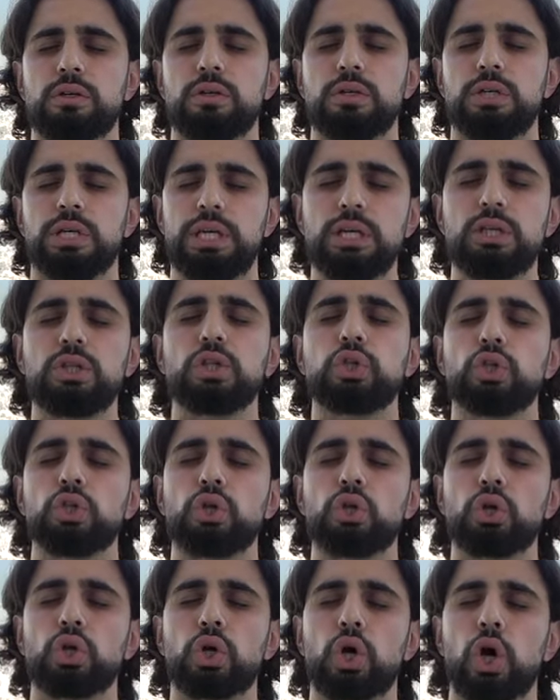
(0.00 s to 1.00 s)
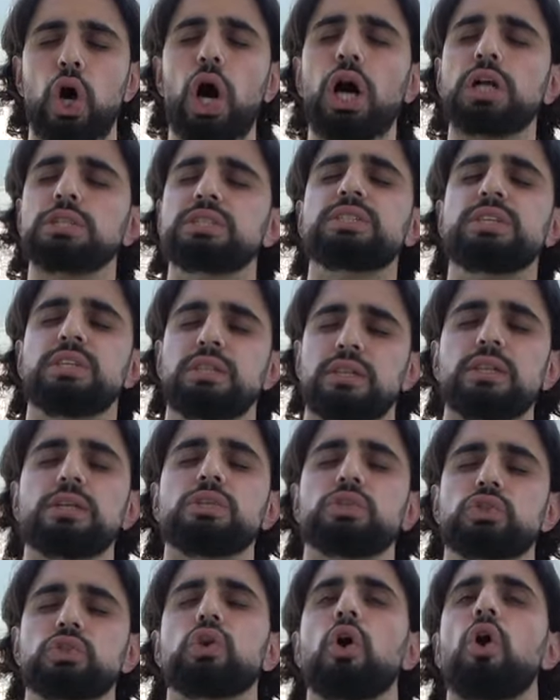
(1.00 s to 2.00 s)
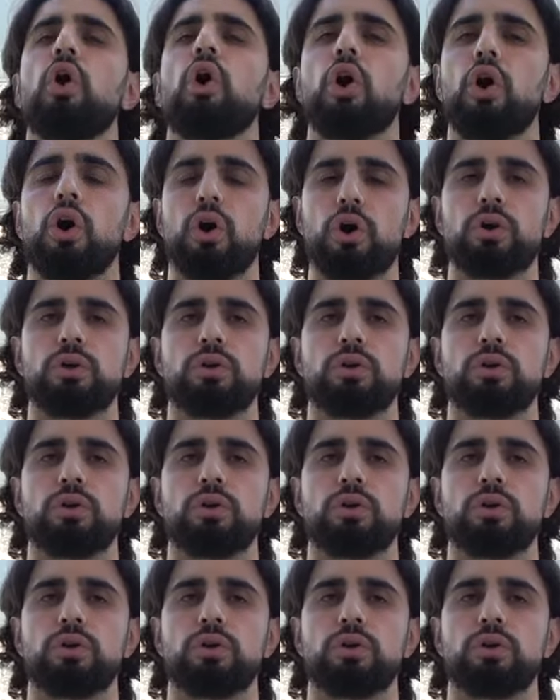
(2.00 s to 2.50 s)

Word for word: he constantly saw